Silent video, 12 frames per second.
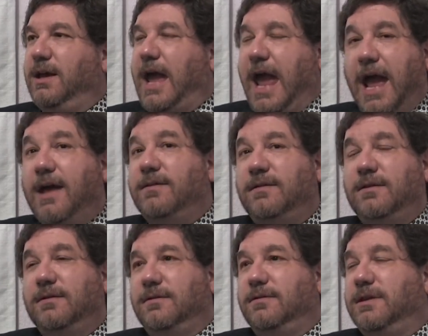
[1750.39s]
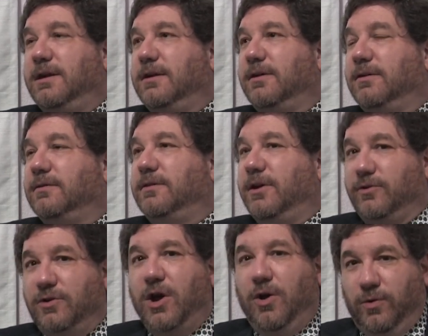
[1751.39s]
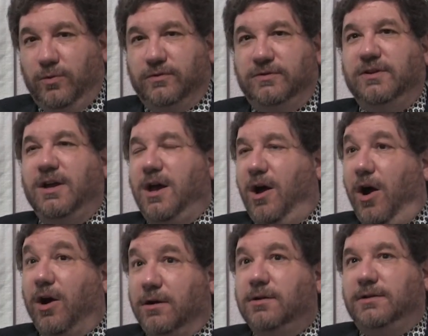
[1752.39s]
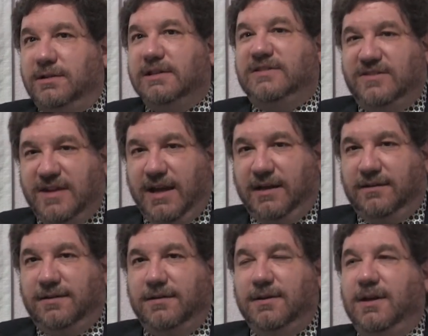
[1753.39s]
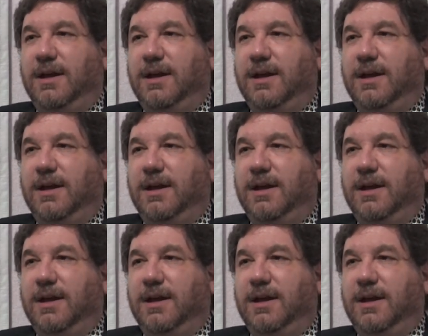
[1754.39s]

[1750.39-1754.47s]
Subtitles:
and their nose are distinct.